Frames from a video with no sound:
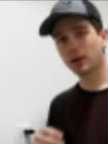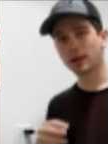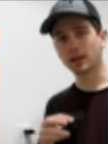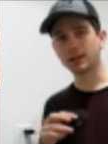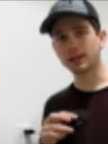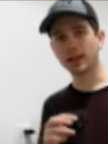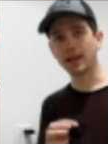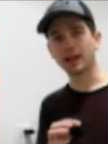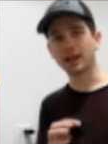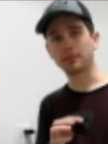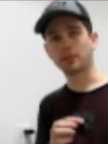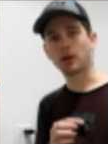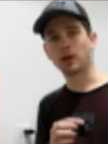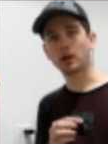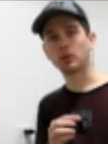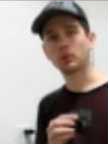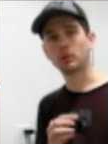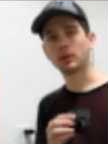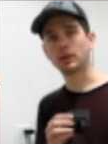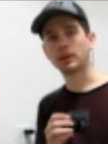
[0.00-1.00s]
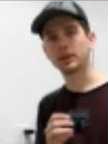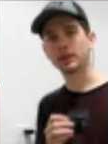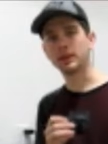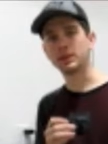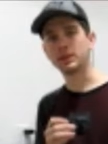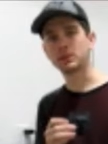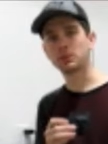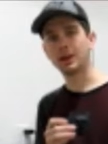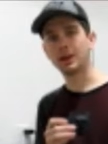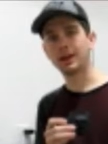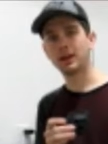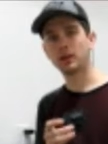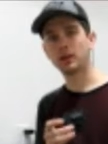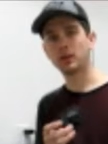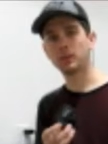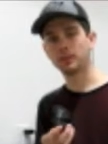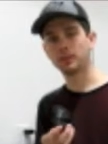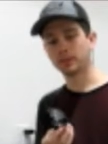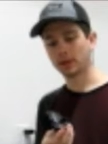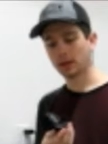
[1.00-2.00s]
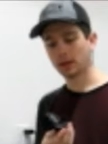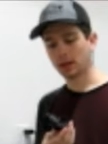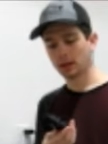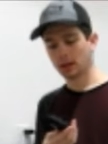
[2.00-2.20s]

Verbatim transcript: want to take apart one of these. Well,